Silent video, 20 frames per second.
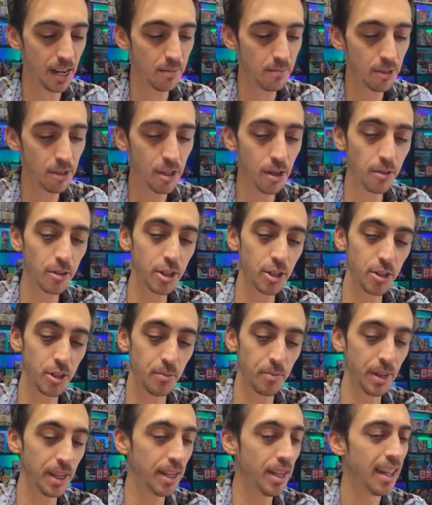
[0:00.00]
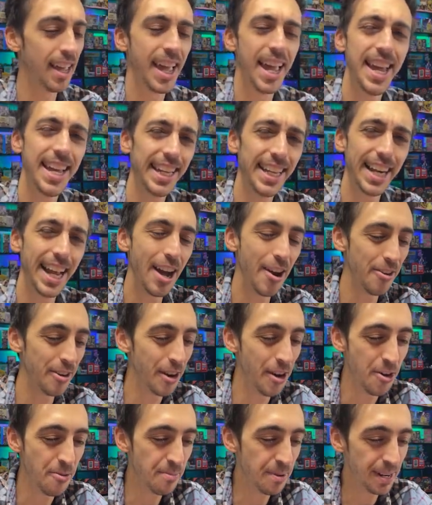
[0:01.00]
I'm stoked just to be hanging out,
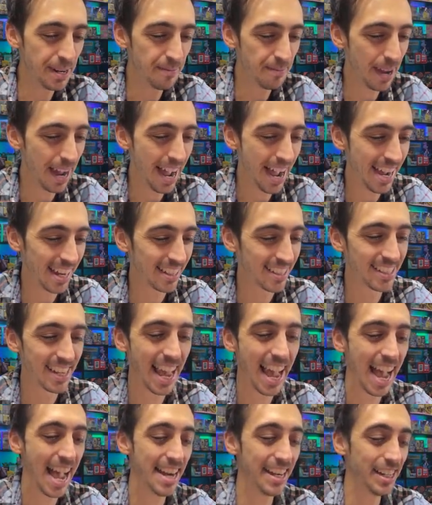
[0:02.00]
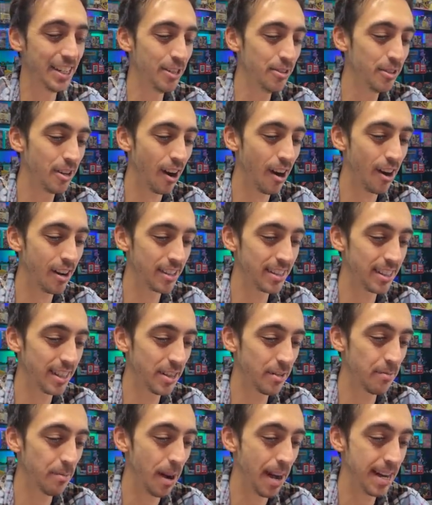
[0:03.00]
opening packs, adding new cards to
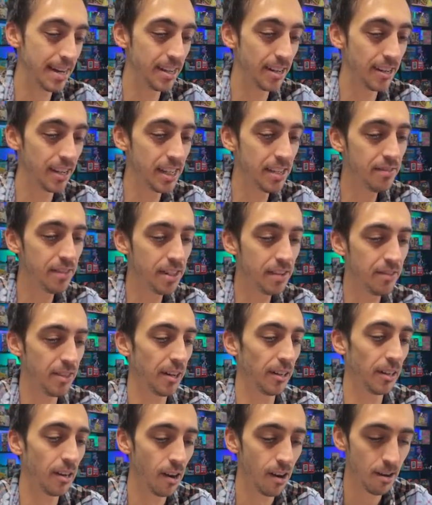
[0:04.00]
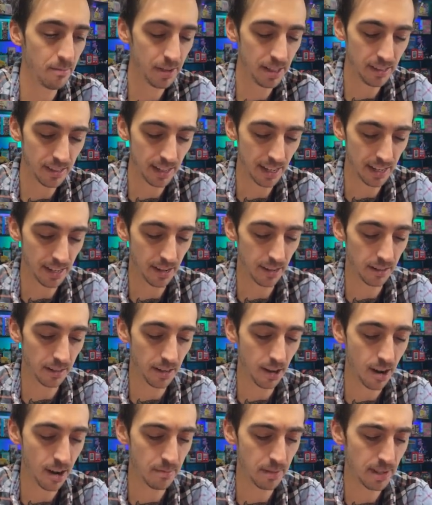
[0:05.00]
the binder, even if they're commons and
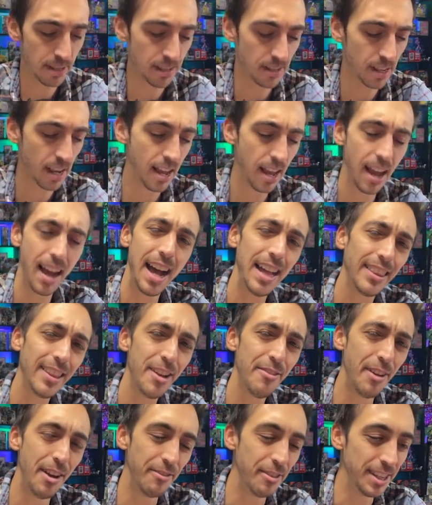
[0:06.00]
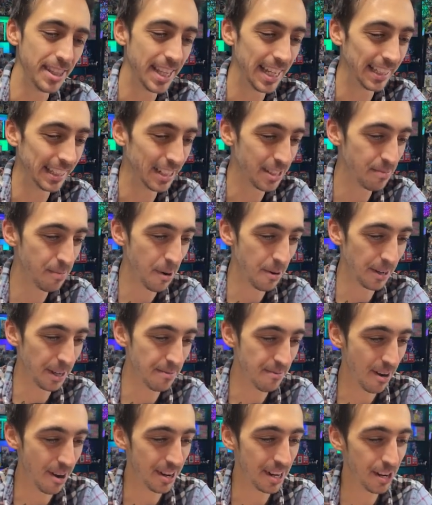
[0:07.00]
uncommons. I love everything that's
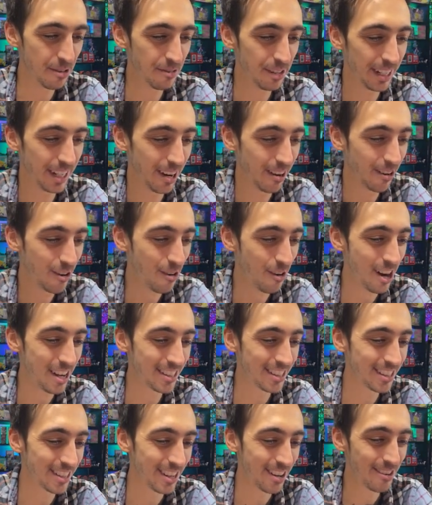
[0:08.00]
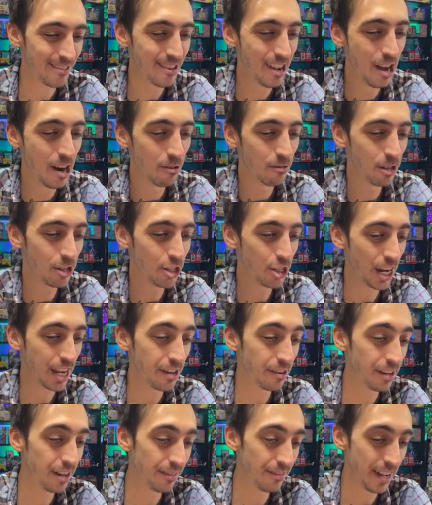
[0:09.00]
Pokemon. Here we go. Quadstone,
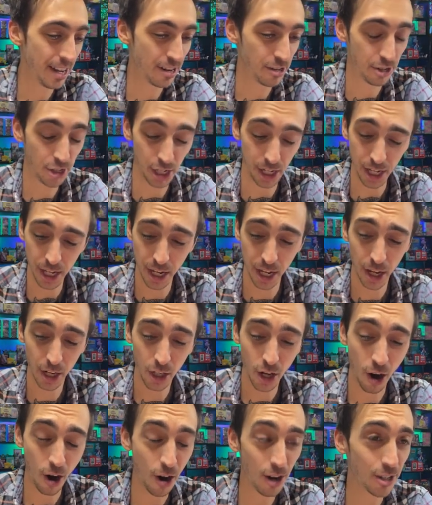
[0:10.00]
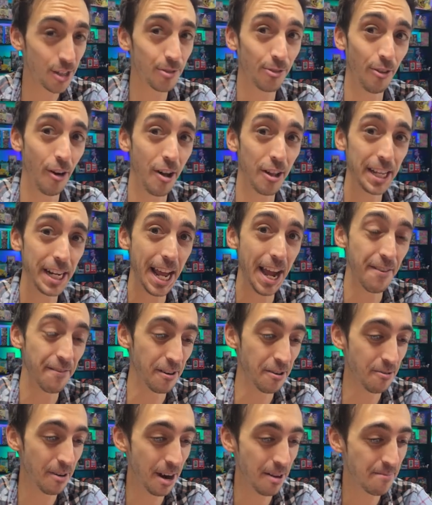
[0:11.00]
Regenerative Energy, cards falling
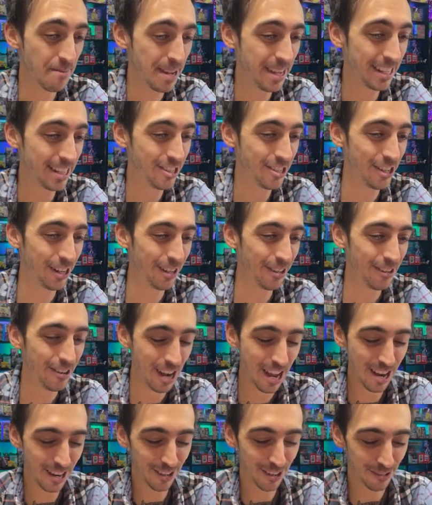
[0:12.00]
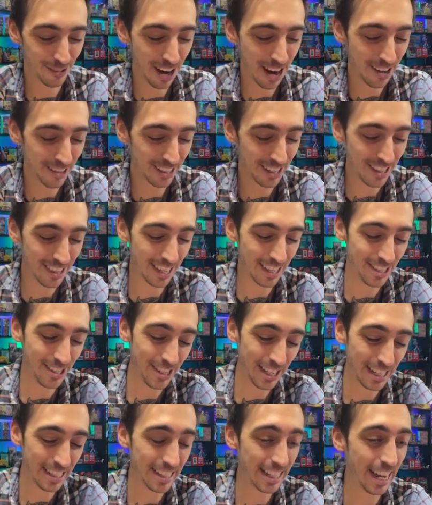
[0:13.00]
everywhere. Pikachu, Growlithe. As
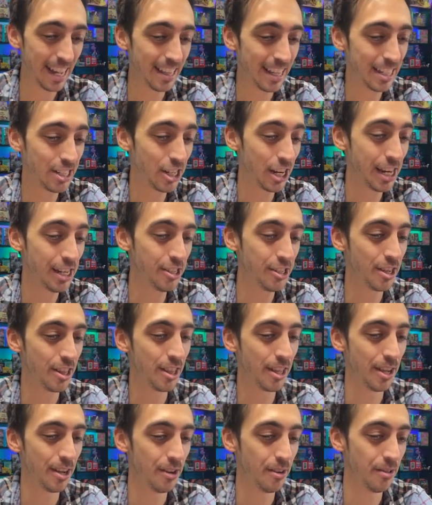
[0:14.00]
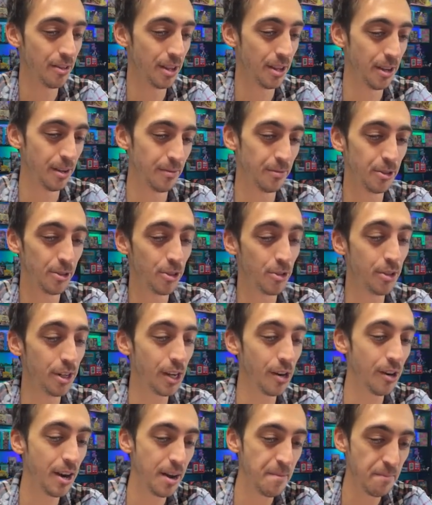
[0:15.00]
you can tell, I changed the
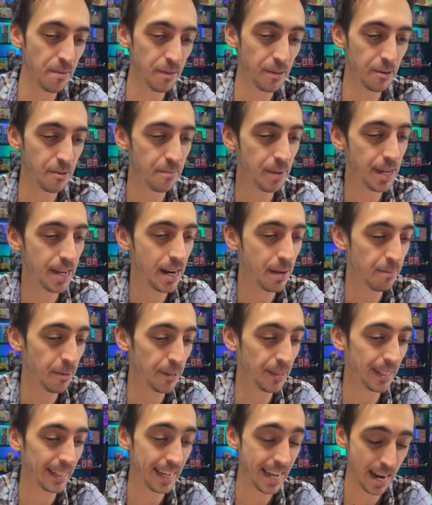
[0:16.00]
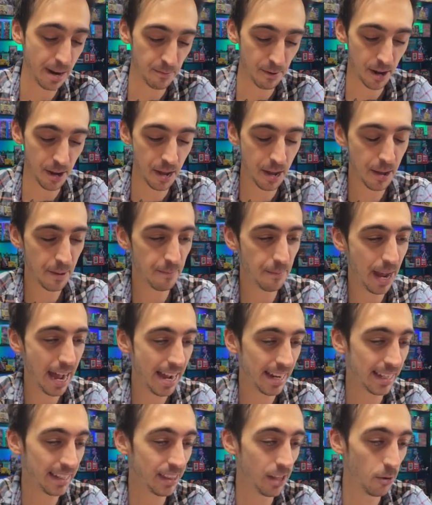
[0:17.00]
studio up a little bit. I put the camera
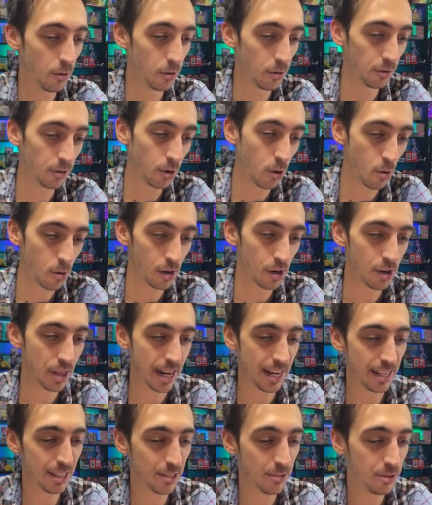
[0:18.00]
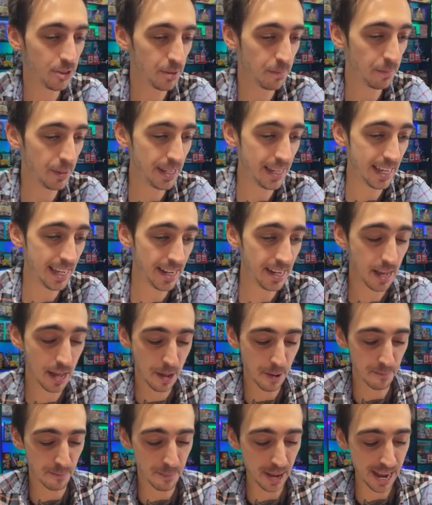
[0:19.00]
back in the old corner that it used to be in.
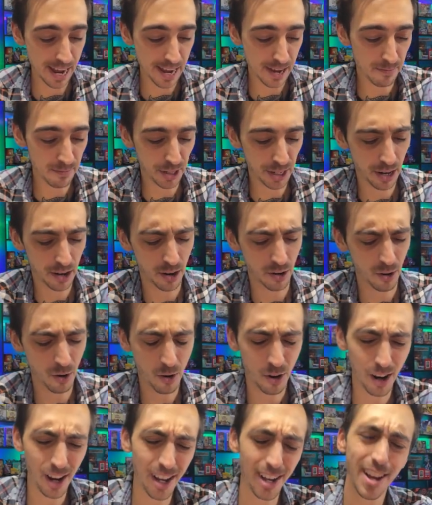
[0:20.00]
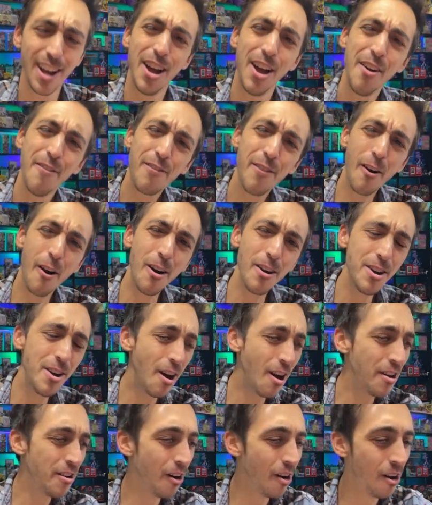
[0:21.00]
Bam, Zeraora for our
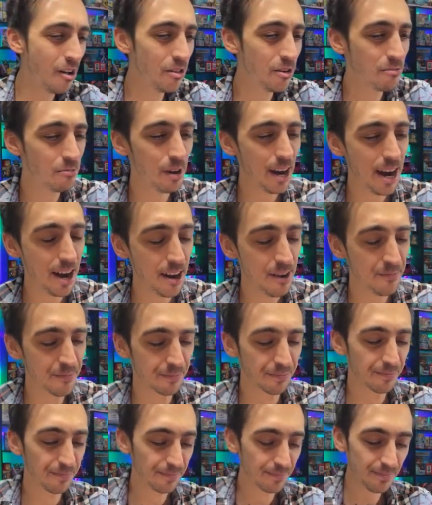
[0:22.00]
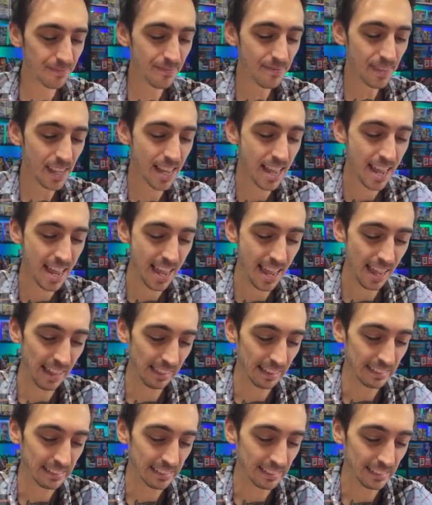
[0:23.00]
non-holo rare.
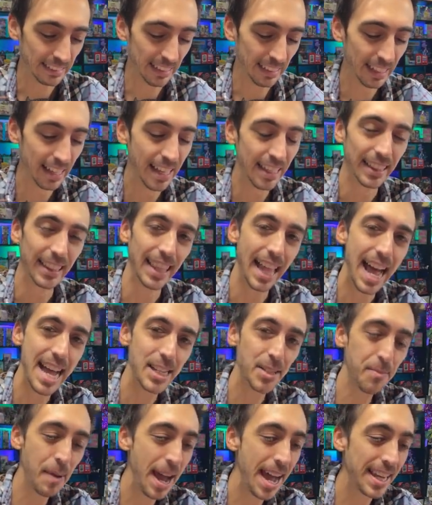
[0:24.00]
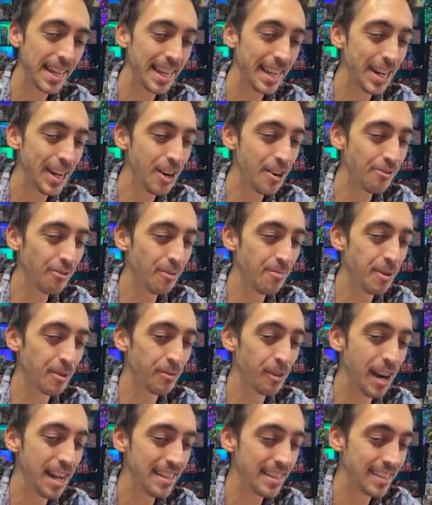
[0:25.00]
Let's see. Last pack here from the
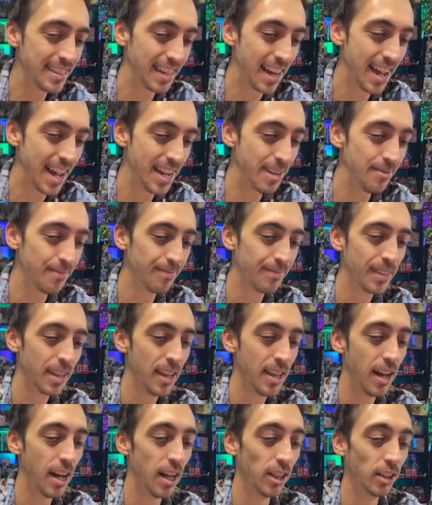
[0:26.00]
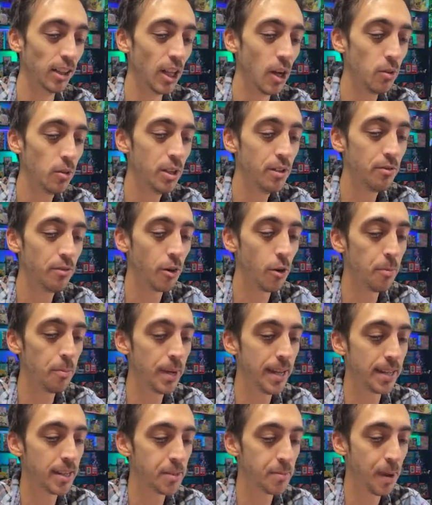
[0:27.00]
right side, Alolan
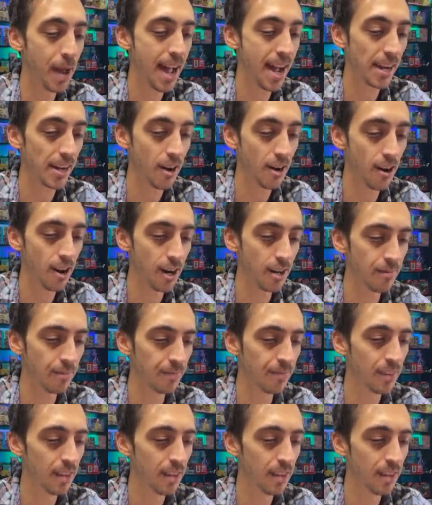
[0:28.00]
Vulpix pack art.